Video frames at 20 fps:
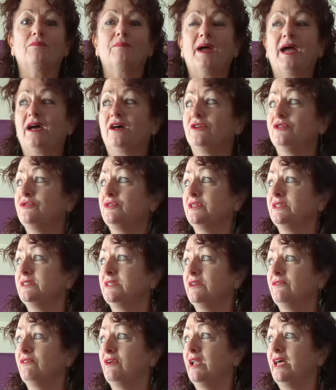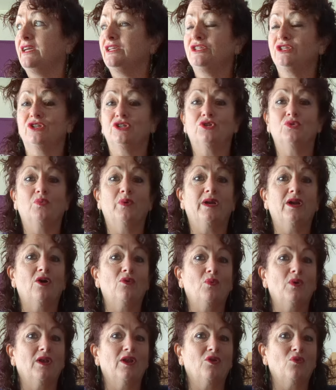boundaries in relation to when I
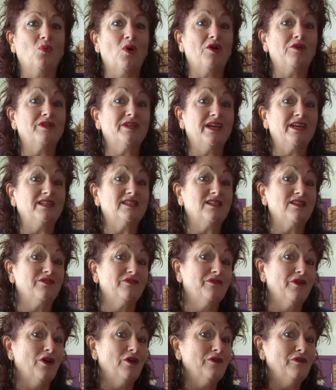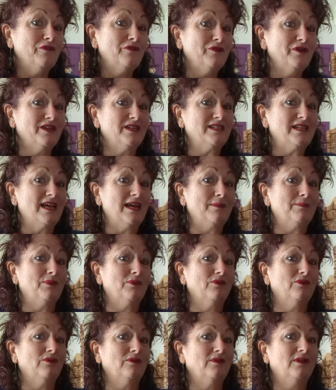will and won't answer the phone, for
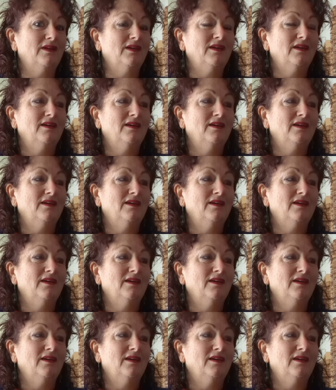example.